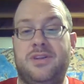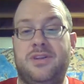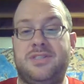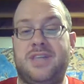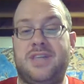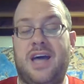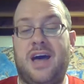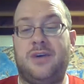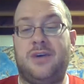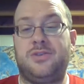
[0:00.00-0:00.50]
the
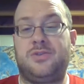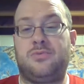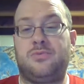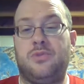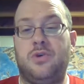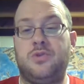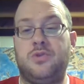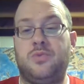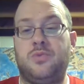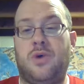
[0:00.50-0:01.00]
spirits, the
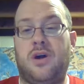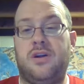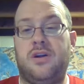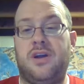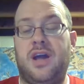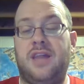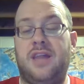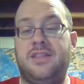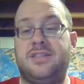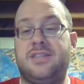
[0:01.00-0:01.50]
house
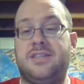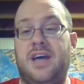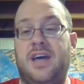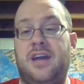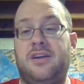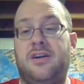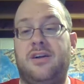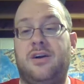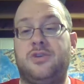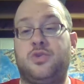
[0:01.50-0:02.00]
rosewater and the
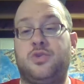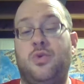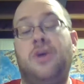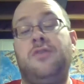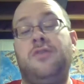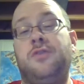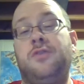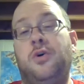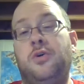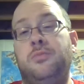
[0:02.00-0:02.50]
cider are
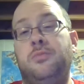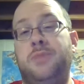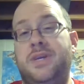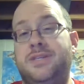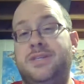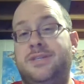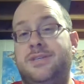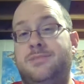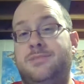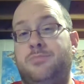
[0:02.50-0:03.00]
12 gold
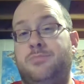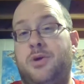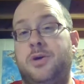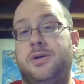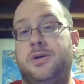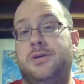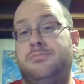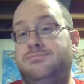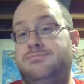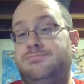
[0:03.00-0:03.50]
pieces
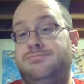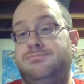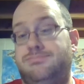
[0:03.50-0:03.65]
per,